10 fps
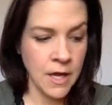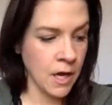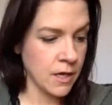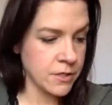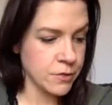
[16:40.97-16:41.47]

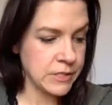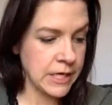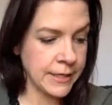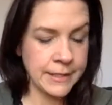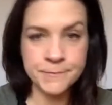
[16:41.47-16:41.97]

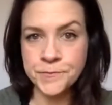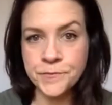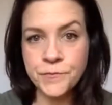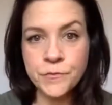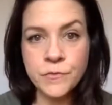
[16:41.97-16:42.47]

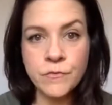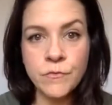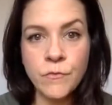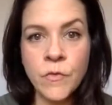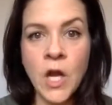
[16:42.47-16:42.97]

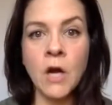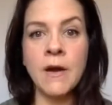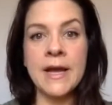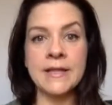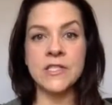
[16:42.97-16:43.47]
All
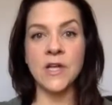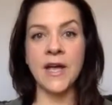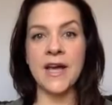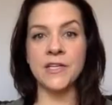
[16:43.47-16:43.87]
right, that's all I had to